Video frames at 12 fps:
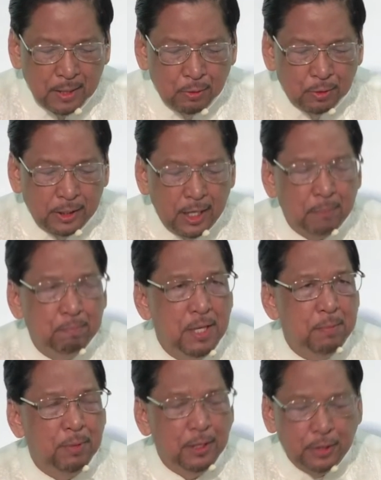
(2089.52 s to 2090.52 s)
to tell
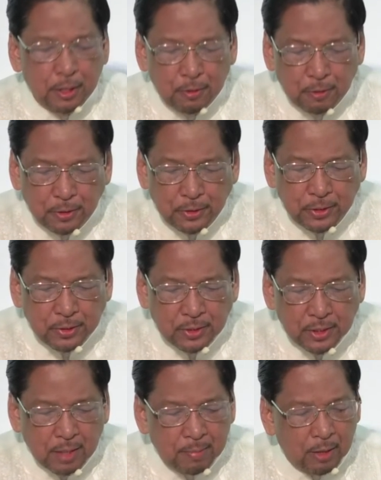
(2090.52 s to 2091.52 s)
people the good news
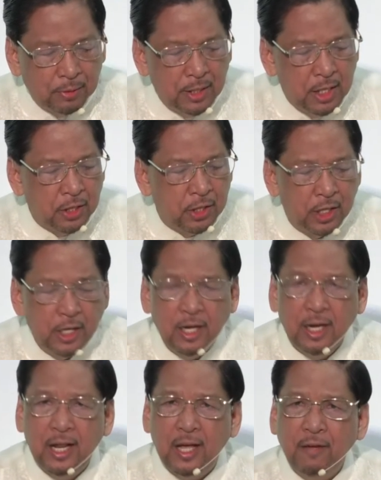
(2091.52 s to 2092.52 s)
about the
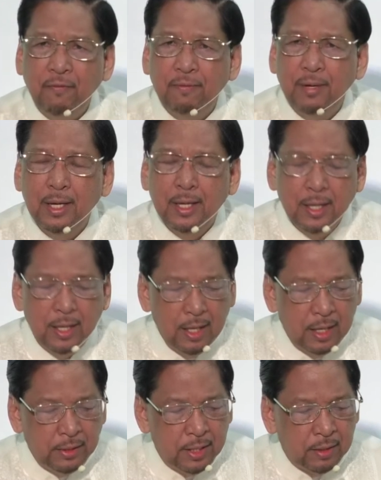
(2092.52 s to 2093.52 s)
eternal life
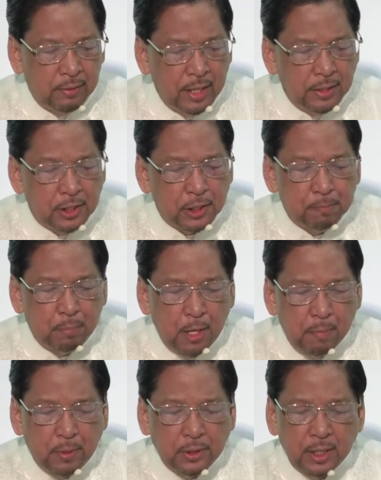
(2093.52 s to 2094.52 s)
and the greatest
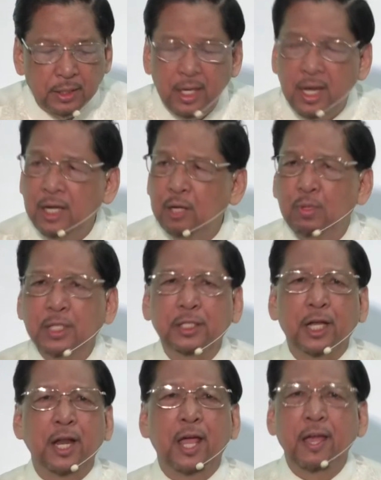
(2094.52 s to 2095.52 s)
purpose that anyone
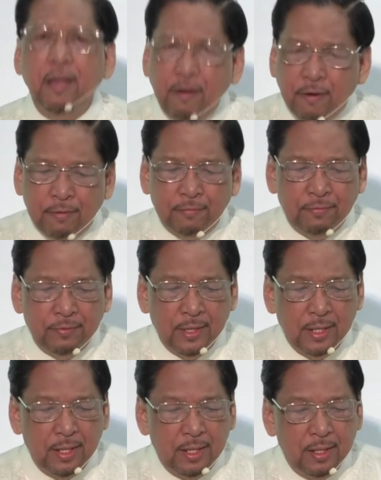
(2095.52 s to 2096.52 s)
can have
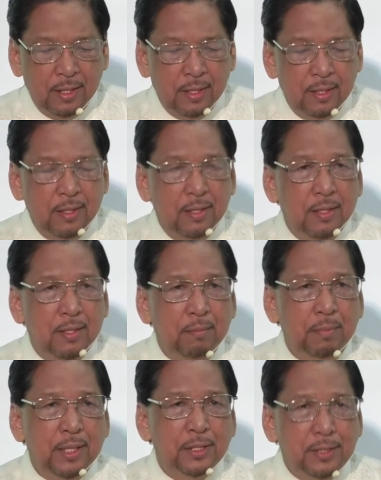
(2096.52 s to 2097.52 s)

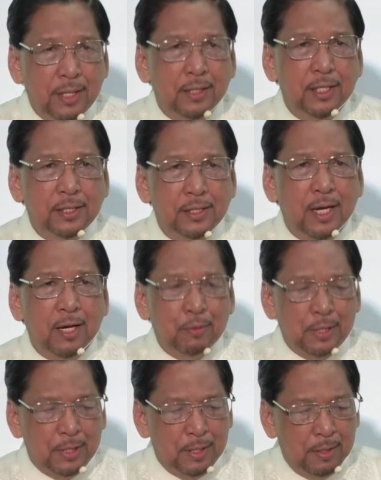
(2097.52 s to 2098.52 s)
because that is
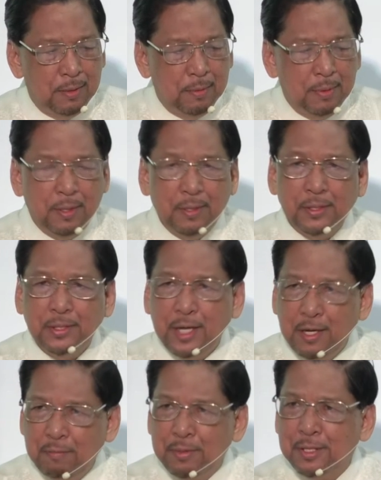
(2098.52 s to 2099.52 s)
our
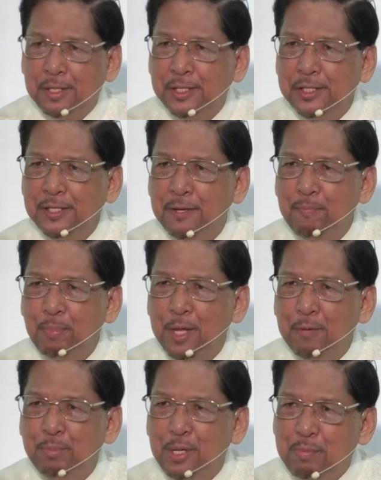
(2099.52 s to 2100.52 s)
Savior's
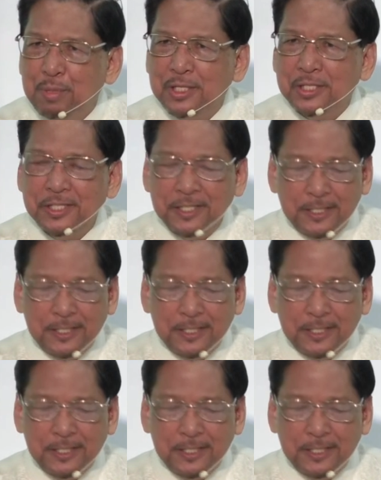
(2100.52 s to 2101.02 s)
purpose.